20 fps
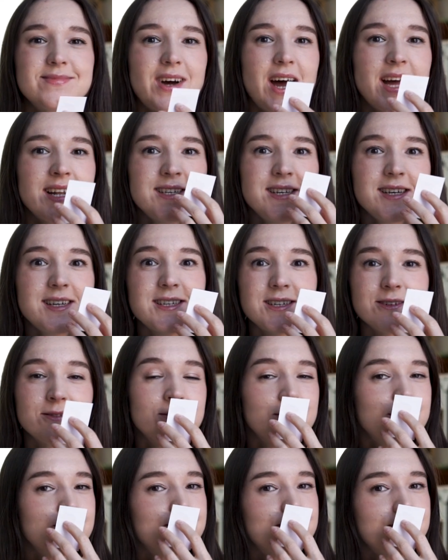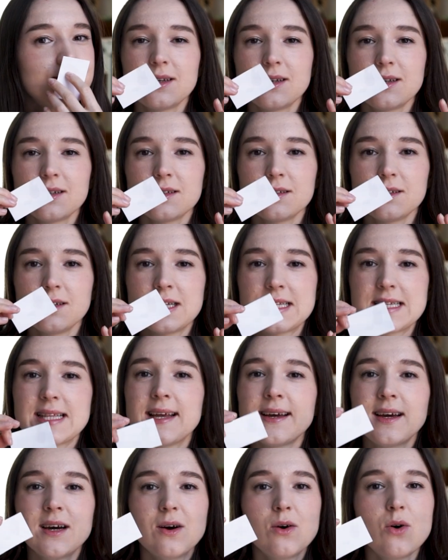Addictive. It's
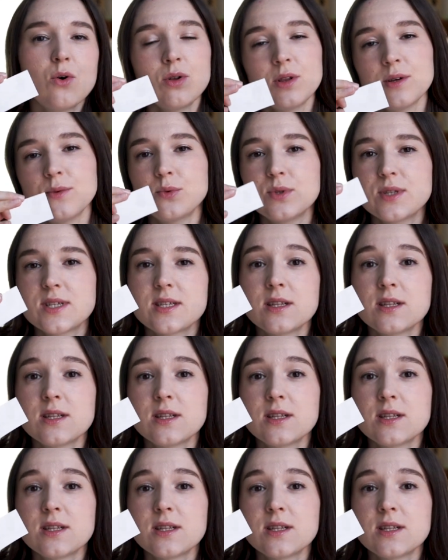like a Hollywood